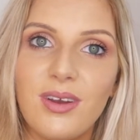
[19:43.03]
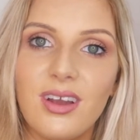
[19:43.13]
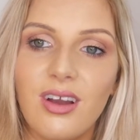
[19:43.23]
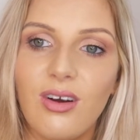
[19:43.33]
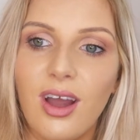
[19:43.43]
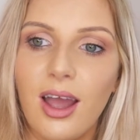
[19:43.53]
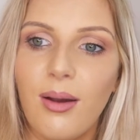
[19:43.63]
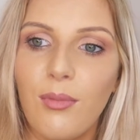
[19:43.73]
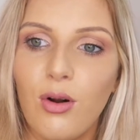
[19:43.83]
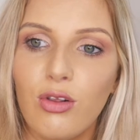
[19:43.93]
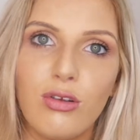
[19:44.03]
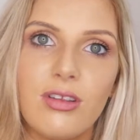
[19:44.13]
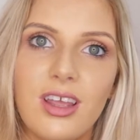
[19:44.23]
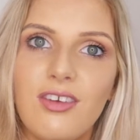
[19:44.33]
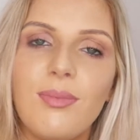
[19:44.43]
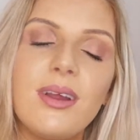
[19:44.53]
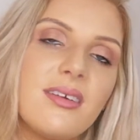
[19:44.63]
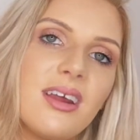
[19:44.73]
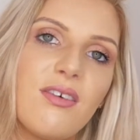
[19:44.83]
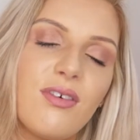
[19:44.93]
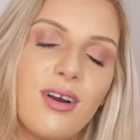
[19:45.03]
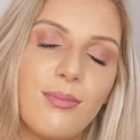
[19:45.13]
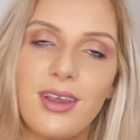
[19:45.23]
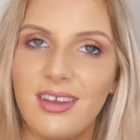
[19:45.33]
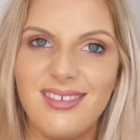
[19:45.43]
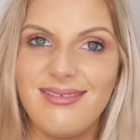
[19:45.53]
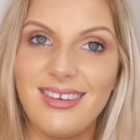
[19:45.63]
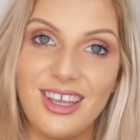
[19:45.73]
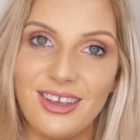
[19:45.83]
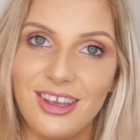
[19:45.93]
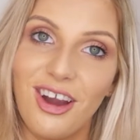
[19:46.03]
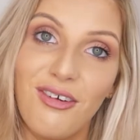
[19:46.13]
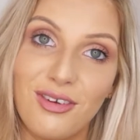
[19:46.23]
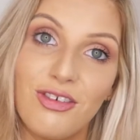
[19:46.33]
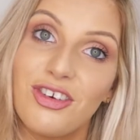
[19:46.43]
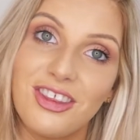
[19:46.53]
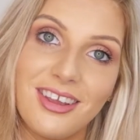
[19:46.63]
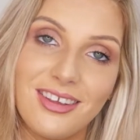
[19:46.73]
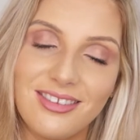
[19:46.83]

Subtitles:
but or look like you've made an effort, but you haven't really.